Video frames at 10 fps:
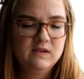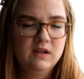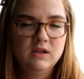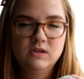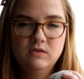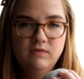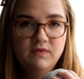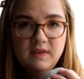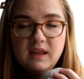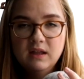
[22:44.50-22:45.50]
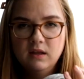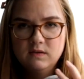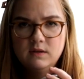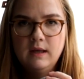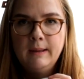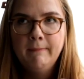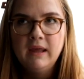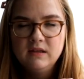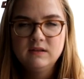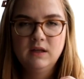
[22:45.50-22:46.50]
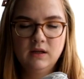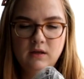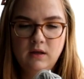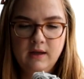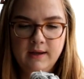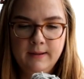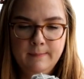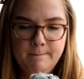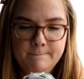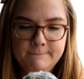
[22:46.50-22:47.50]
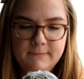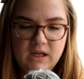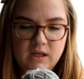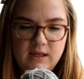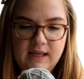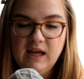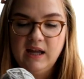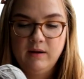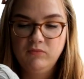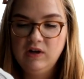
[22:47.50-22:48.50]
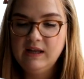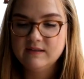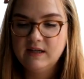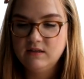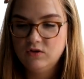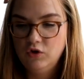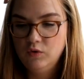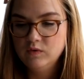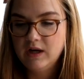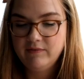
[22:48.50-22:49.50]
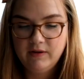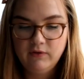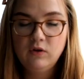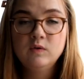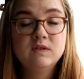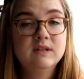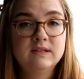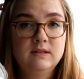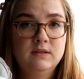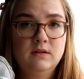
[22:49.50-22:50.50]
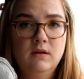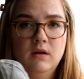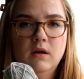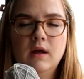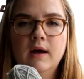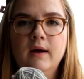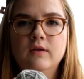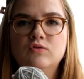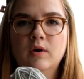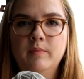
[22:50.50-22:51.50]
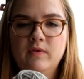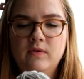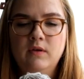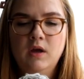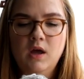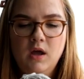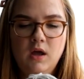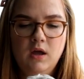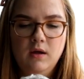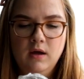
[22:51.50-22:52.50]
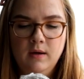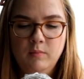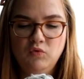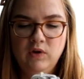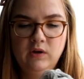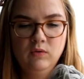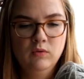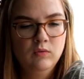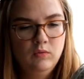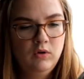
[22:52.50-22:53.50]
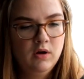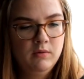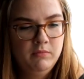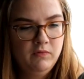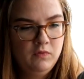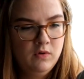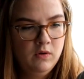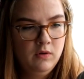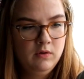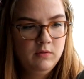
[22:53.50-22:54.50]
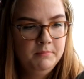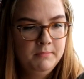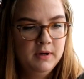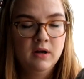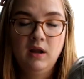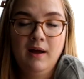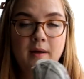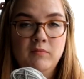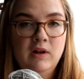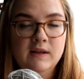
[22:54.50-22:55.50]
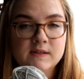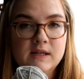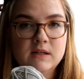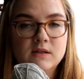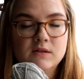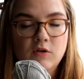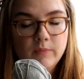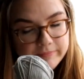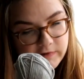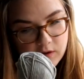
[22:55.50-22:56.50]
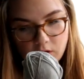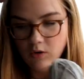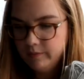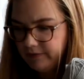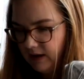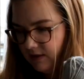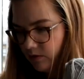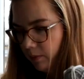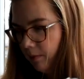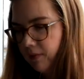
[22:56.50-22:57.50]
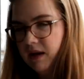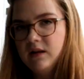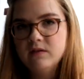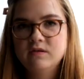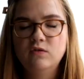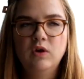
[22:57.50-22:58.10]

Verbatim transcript: It feels amazing. Um, yeah, and I'm really excited to use it. I've never used this uh, Drops uh, merino yarn before, huh? but yeah, I'm really excited. So hopefully this will be my needle soon.